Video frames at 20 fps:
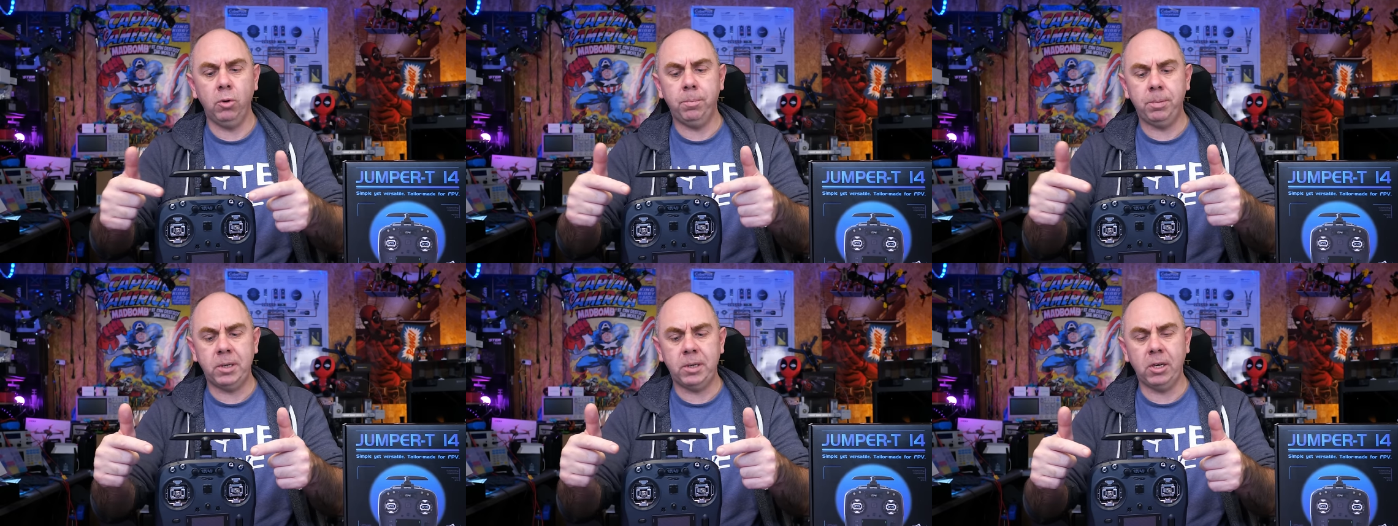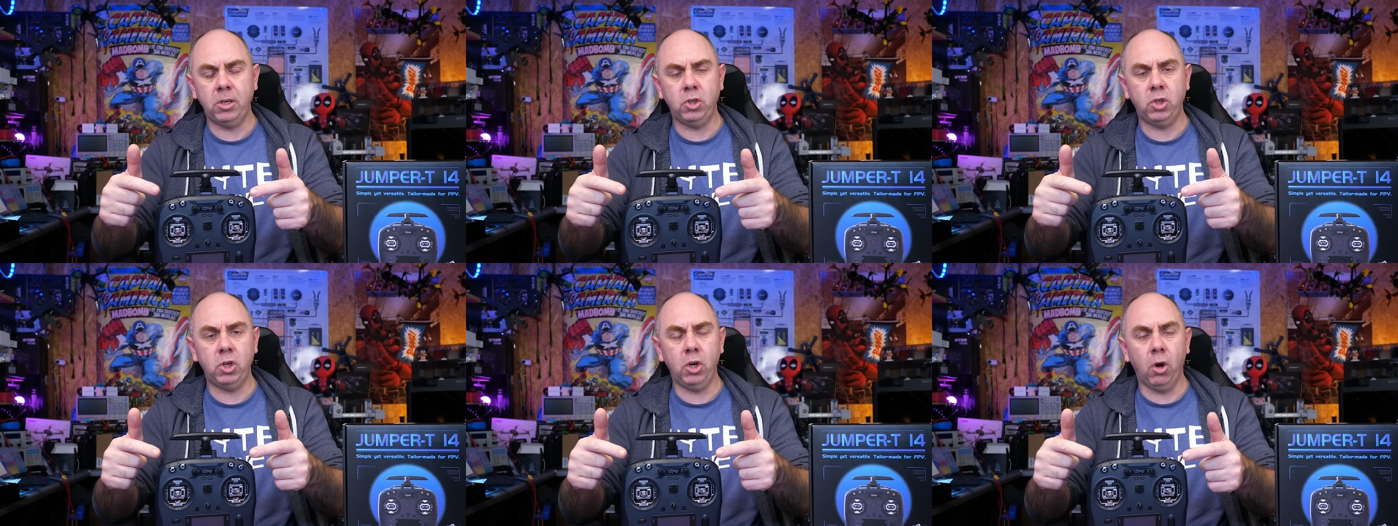
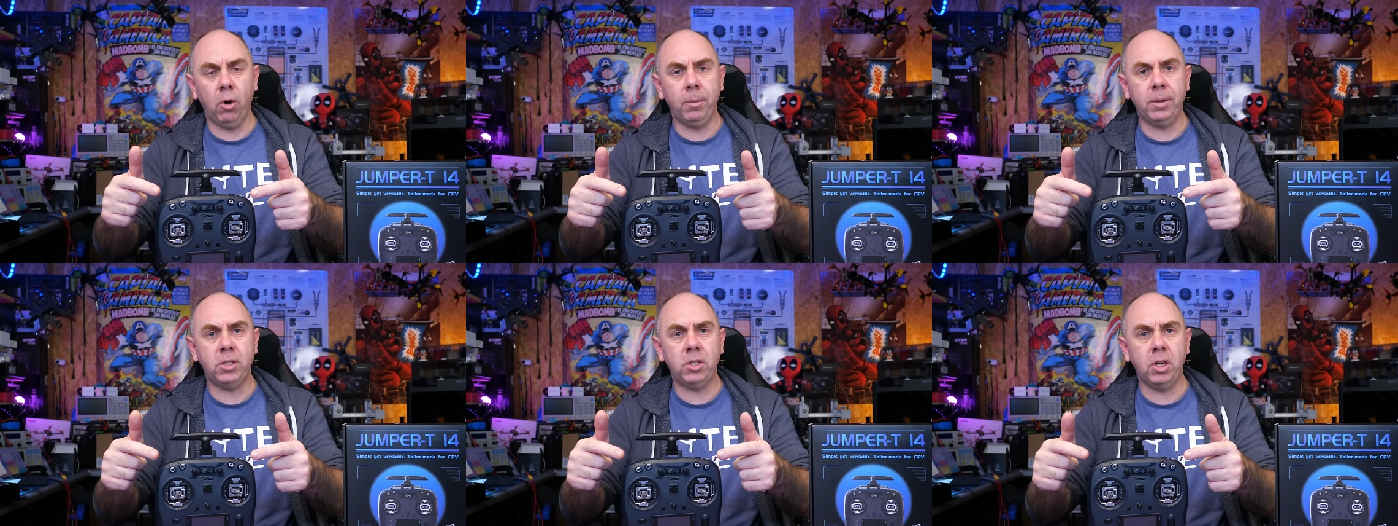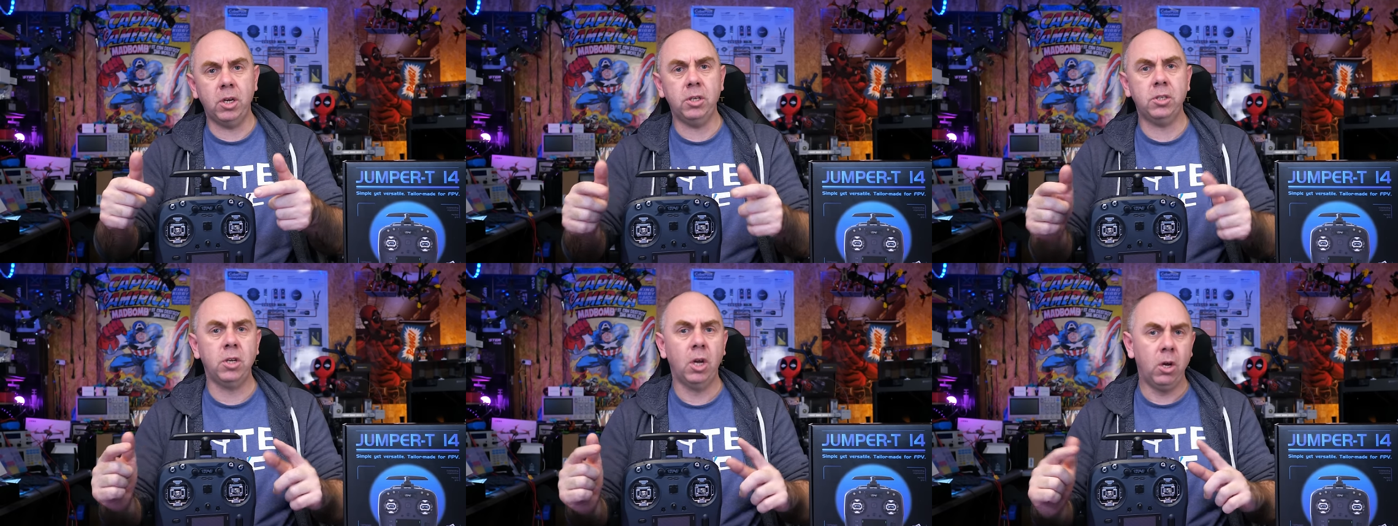
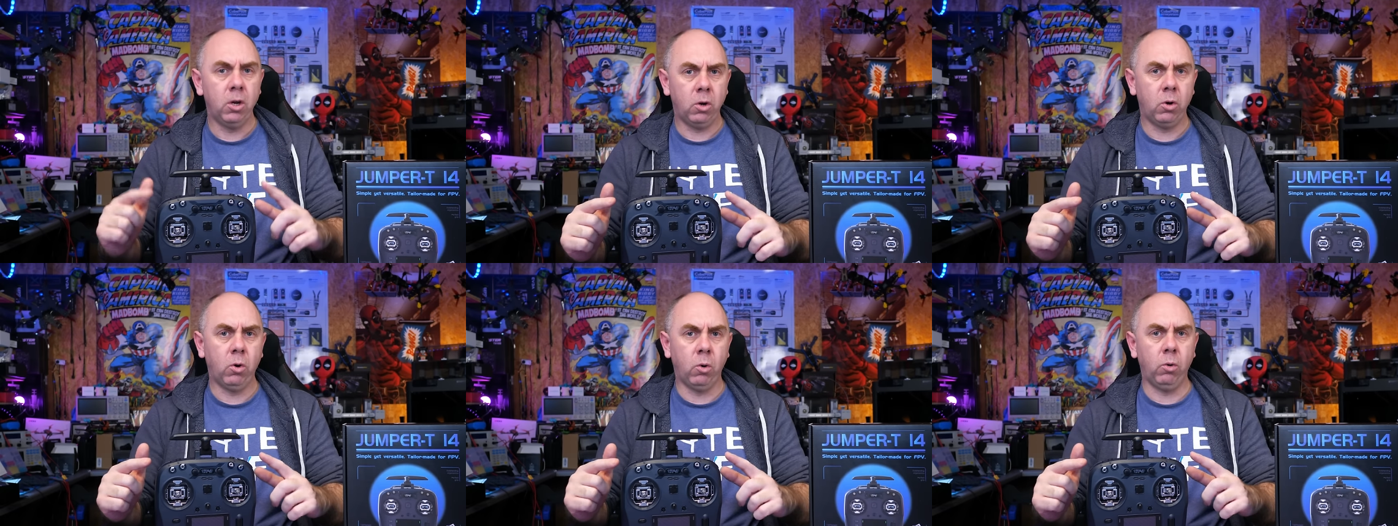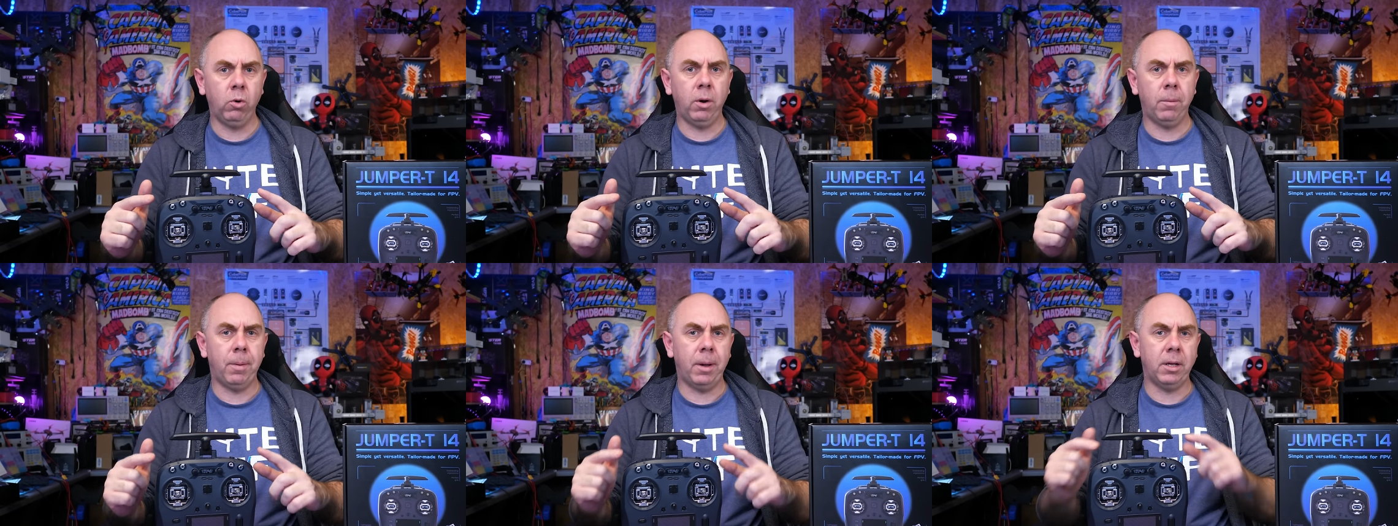potentiometers,
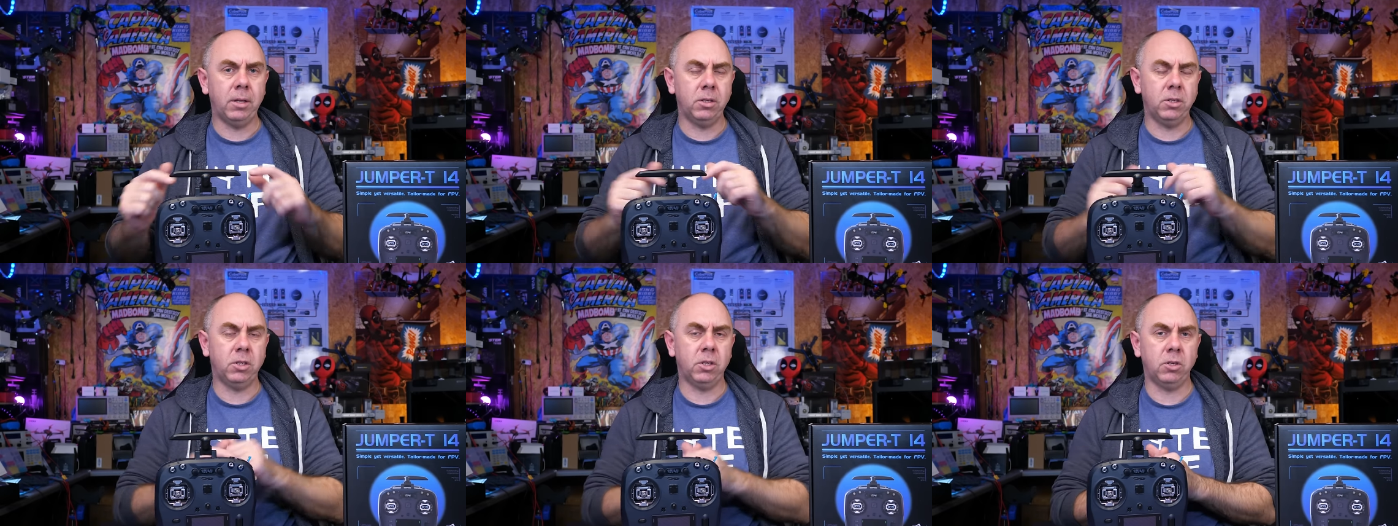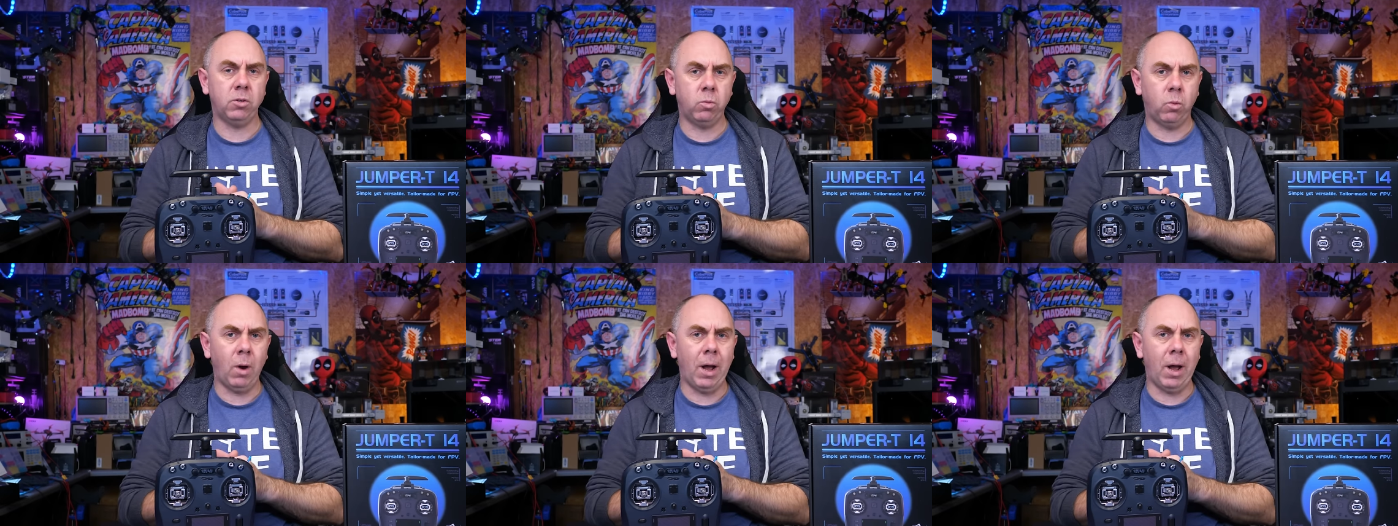corner buttons as